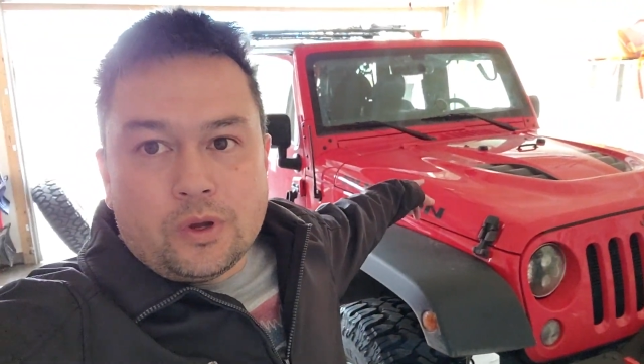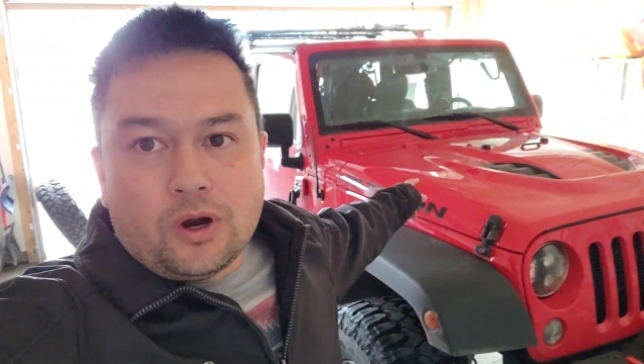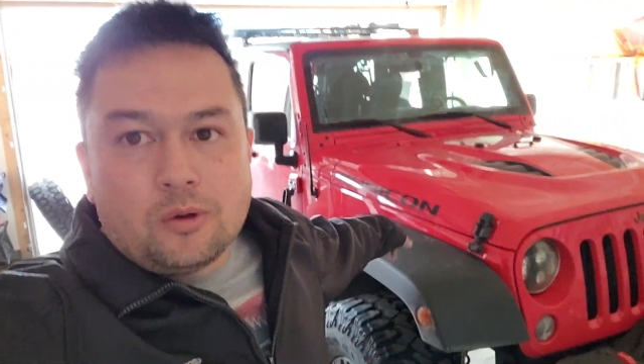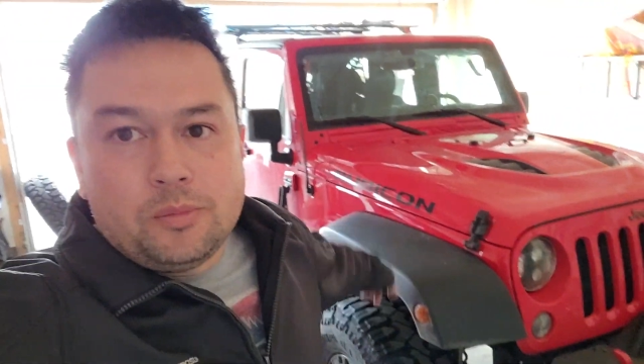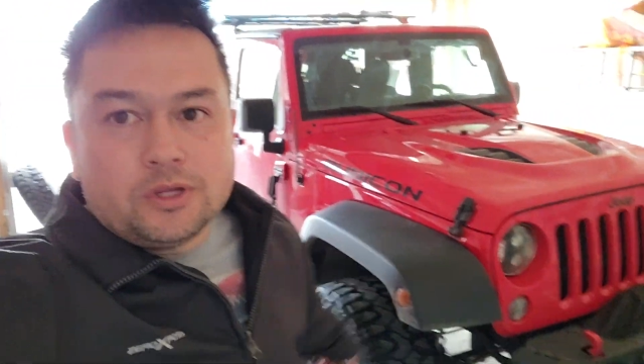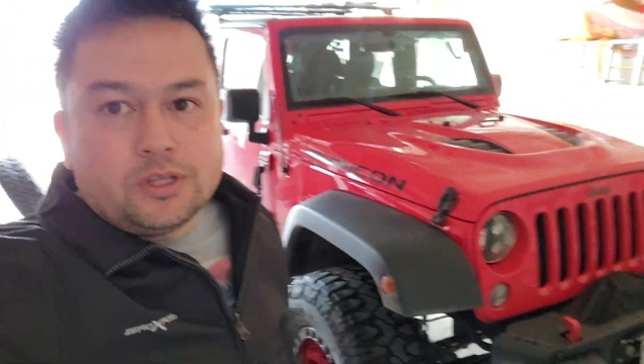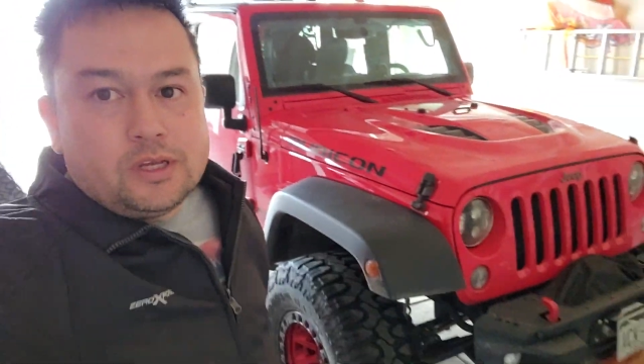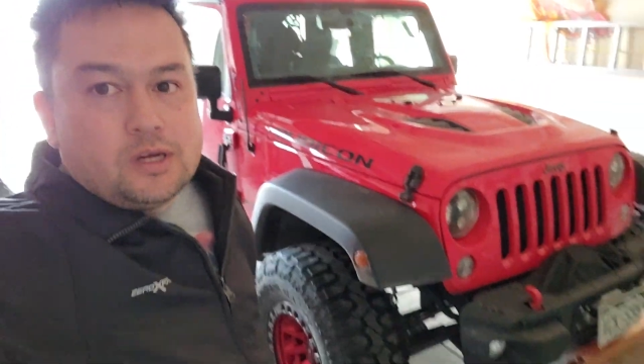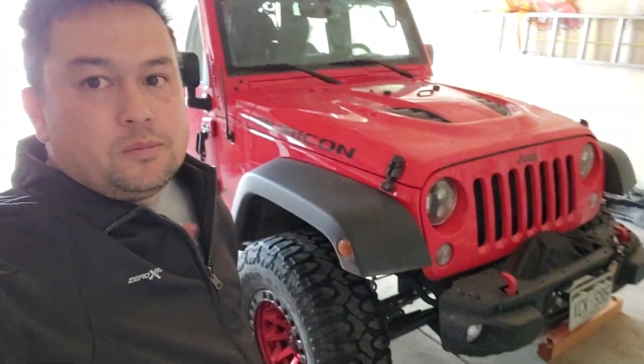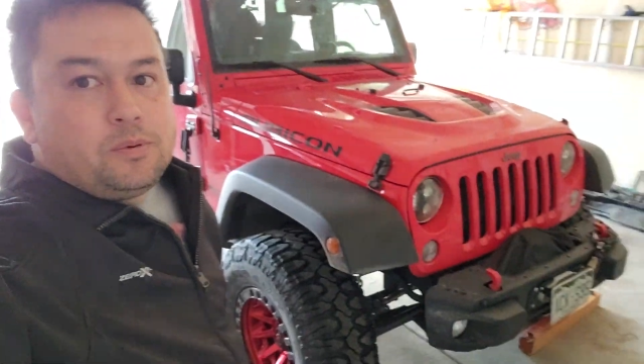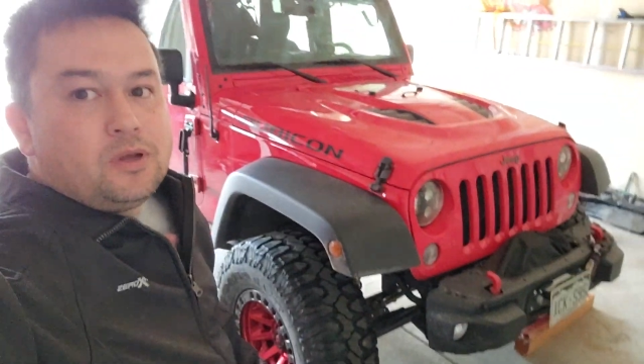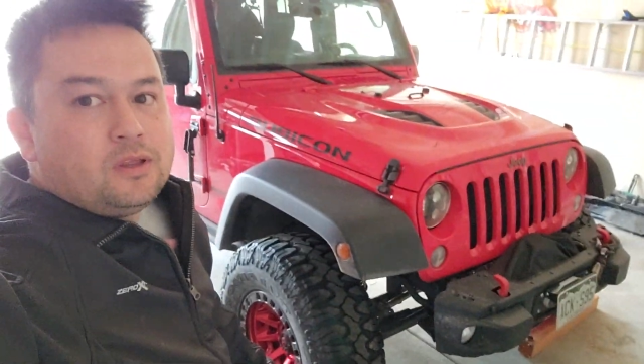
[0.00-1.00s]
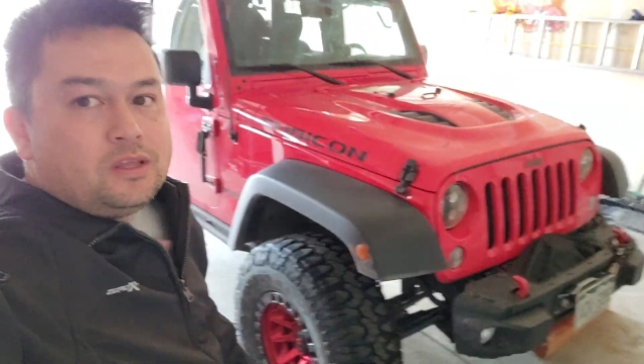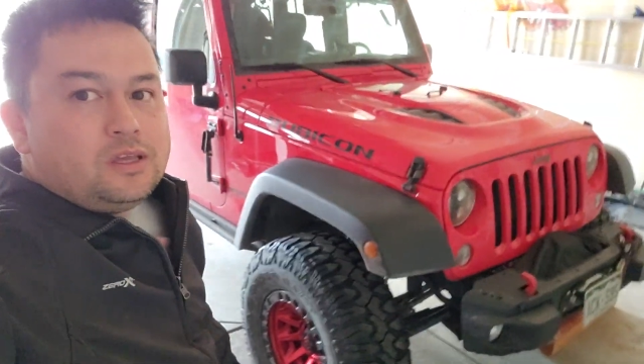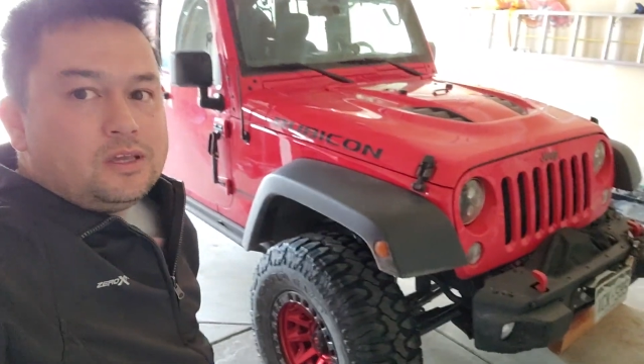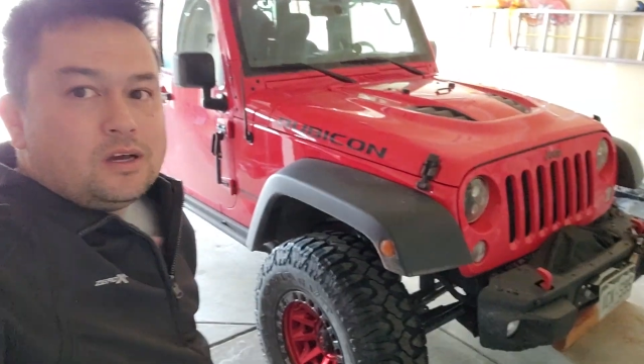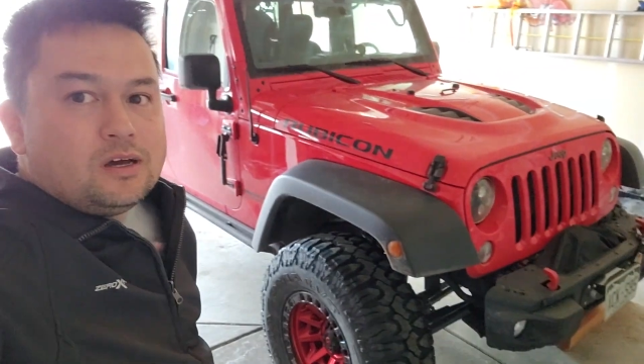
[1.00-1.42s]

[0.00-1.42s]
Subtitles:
are building up the